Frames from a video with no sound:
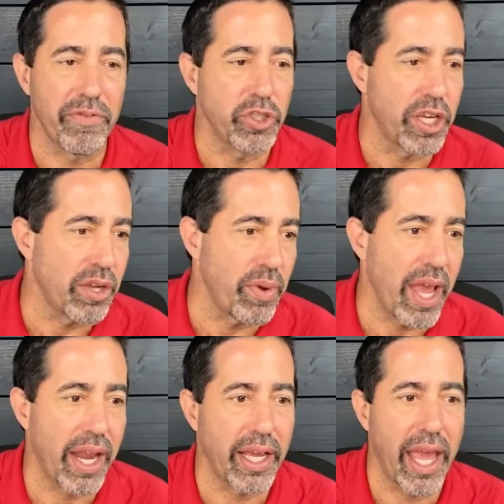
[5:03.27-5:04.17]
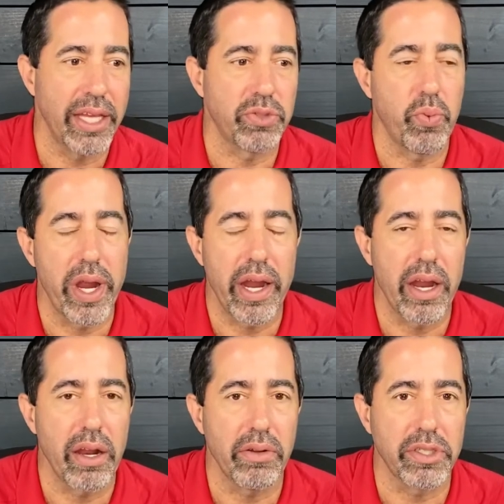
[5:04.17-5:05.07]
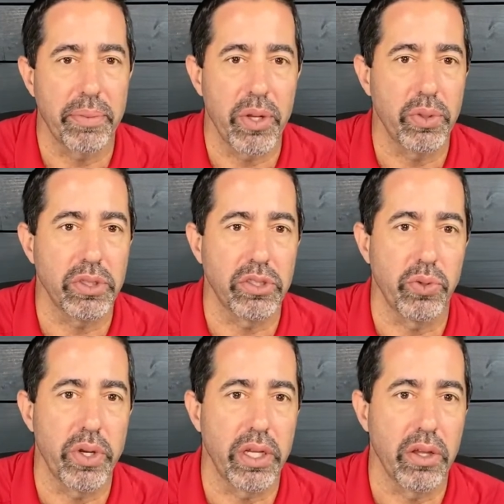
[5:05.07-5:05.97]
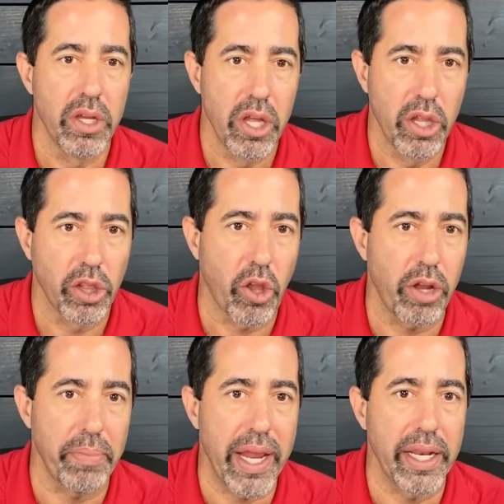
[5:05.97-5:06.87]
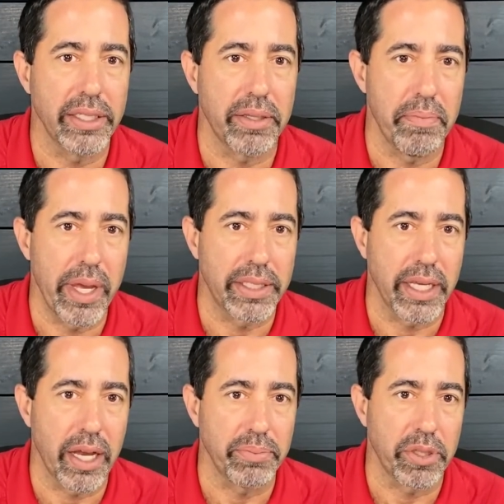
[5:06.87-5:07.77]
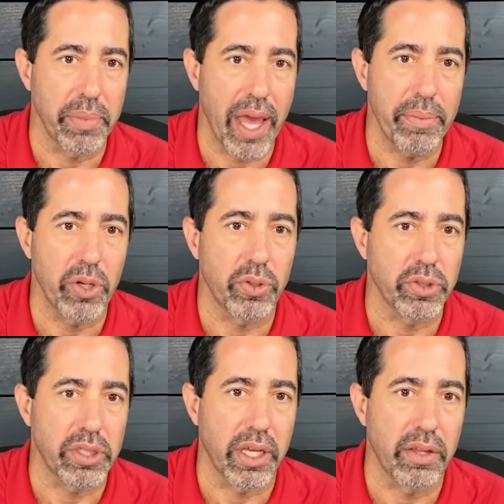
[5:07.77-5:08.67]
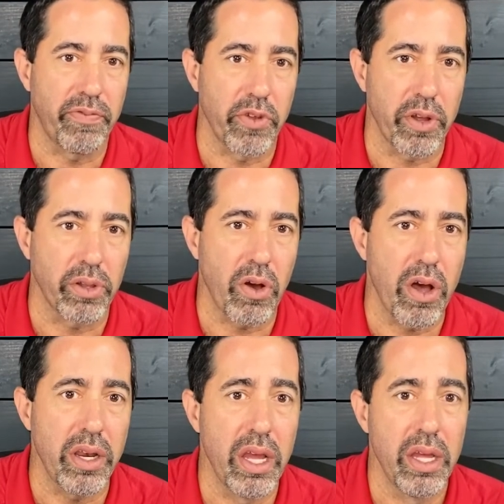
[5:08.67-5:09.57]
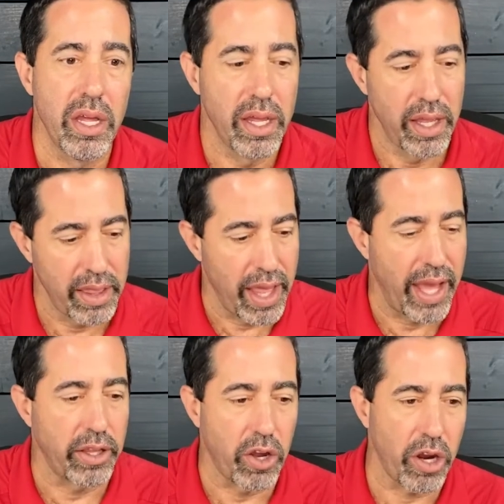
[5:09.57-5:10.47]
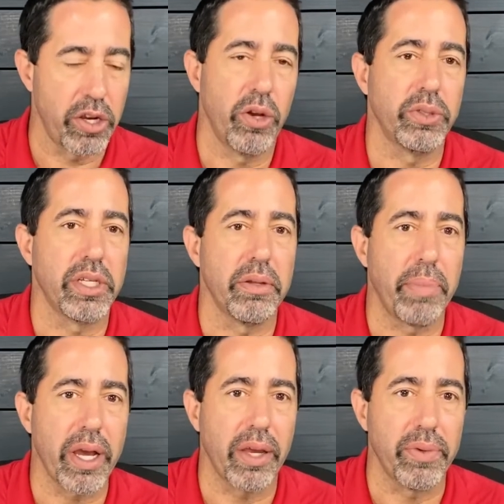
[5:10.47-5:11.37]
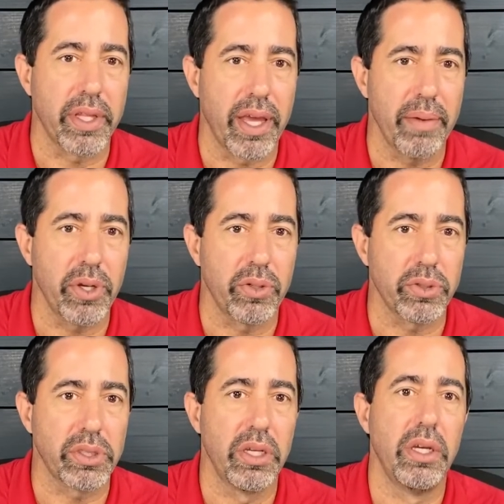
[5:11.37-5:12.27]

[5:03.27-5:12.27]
Virginia, we had a case where somebody was doing lawn maintenance and mixing up some chemicals to, for their lawn. They had the garden hose in the bucket with the chemicals.